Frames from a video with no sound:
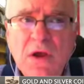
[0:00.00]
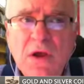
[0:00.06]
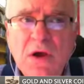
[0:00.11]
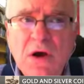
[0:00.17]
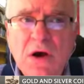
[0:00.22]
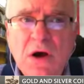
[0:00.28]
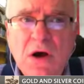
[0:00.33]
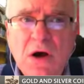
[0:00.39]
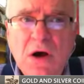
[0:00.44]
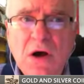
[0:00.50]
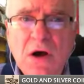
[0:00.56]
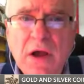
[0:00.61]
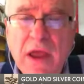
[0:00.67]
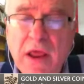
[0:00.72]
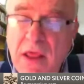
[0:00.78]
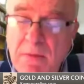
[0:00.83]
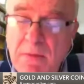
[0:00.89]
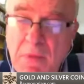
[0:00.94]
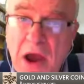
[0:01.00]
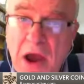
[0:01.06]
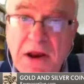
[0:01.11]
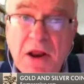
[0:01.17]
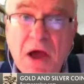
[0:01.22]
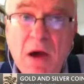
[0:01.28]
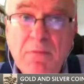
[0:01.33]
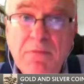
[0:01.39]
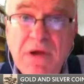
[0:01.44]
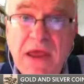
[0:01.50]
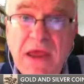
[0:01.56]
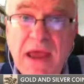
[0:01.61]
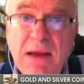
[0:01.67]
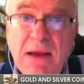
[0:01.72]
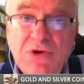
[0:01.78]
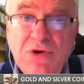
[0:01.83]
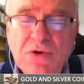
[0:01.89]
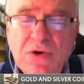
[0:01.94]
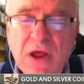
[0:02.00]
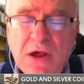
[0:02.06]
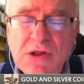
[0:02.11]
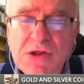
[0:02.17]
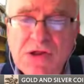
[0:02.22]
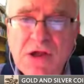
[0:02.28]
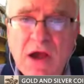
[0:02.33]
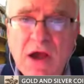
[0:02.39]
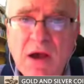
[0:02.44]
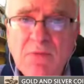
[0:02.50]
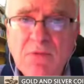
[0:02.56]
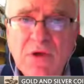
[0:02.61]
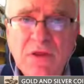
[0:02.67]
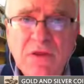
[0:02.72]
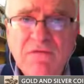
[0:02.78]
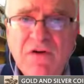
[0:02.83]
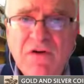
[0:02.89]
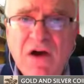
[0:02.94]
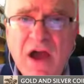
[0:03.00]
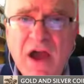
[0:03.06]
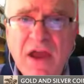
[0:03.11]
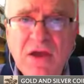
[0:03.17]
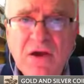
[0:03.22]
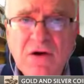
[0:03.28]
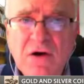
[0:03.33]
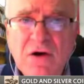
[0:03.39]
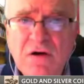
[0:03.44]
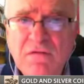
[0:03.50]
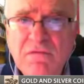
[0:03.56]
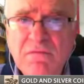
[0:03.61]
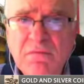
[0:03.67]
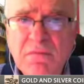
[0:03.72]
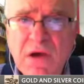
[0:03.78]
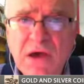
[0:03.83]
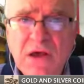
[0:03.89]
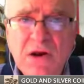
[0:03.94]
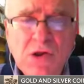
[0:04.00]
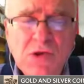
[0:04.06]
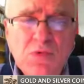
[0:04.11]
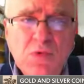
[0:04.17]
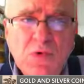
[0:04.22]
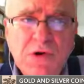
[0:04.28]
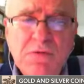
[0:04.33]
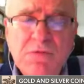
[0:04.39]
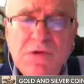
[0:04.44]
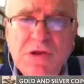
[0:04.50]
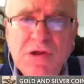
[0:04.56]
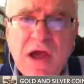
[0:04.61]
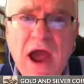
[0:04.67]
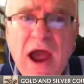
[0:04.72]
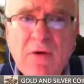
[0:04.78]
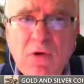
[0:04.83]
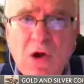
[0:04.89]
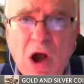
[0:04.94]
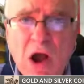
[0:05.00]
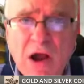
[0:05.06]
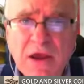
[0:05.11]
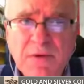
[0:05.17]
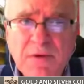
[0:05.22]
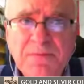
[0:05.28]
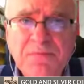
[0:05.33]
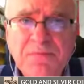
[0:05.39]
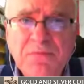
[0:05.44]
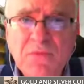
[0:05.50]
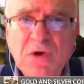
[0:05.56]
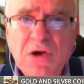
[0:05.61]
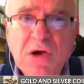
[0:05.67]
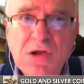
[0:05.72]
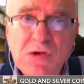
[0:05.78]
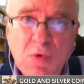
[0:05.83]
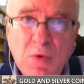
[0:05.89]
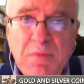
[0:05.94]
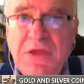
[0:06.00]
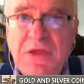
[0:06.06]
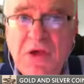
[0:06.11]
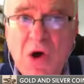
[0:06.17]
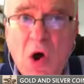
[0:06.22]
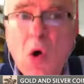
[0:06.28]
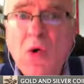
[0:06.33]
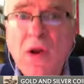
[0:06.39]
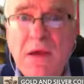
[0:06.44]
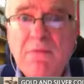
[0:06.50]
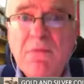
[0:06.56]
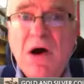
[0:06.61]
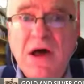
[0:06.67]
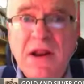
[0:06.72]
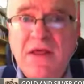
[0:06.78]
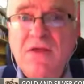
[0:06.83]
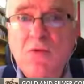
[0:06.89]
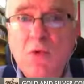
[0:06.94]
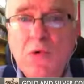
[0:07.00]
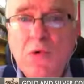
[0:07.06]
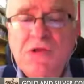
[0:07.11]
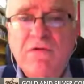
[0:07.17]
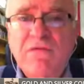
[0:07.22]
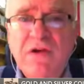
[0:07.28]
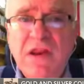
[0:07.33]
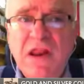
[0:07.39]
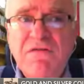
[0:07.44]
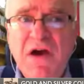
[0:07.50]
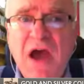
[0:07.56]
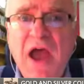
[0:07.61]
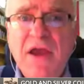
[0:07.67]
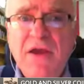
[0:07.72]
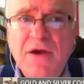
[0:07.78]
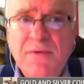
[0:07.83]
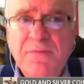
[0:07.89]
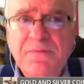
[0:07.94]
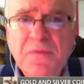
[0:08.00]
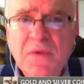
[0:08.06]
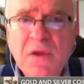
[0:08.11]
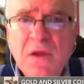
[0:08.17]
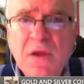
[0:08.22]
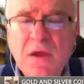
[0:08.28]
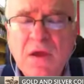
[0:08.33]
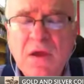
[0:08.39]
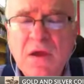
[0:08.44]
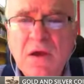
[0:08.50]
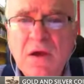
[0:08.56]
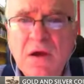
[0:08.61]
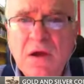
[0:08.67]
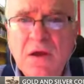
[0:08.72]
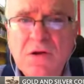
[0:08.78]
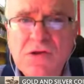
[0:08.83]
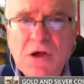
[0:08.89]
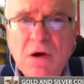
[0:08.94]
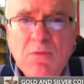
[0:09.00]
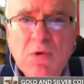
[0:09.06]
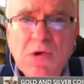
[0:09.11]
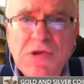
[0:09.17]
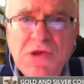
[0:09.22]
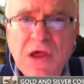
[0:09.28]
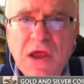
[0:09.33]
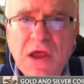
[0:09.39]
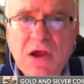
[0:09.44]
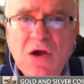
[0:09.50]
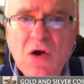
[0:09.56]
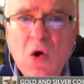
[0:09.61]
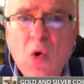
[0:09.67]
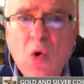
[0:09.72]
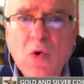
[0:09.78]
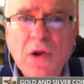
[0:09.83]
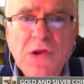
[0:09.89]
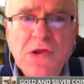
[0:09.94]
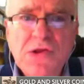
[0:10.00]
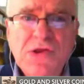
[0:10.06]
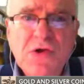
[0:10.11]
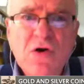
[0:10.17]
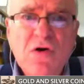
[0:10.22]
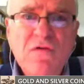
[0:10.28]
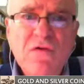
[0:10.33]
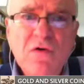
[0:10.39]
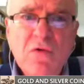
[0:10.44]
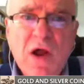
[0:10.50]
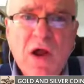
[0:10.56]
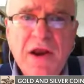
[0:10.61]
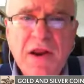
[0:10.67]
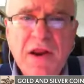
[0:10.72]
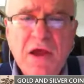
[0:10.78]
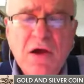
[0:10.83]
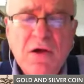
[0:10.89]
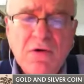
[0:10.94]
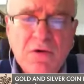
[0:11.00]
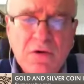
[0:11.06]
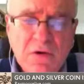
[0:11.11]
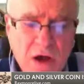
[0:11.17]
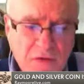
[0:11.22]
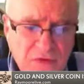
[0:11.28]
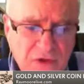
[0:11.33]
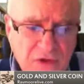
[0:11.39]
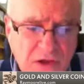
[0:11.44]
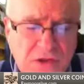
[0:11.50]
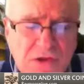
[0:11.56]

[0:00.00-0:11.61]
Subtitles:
and they might not be able to next time, that the value of metals would skyrocket because it will be the only money that was of any value. And some are saying gold and silver right now. I think